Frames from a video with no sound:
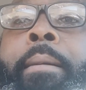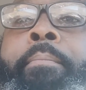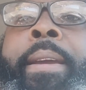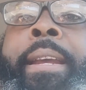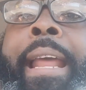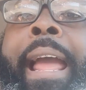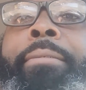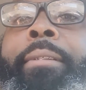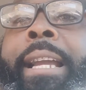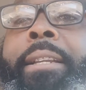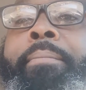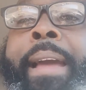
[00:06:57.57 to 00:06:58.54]
Ben
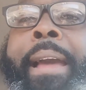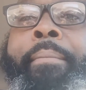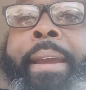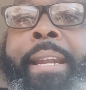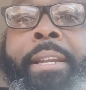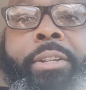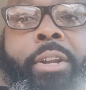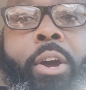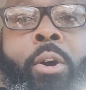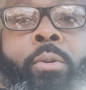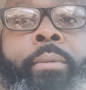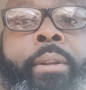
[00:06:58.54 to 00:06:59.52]
Affleck's Batman is the
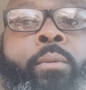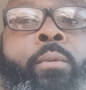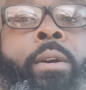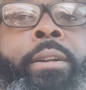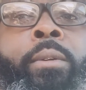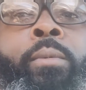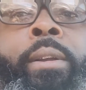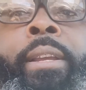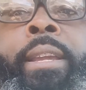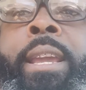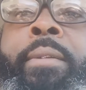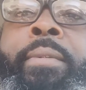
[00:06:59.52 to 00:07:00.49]
only one to
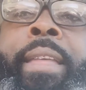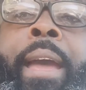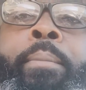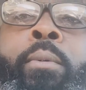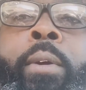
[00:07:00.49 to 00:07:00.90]
really give you that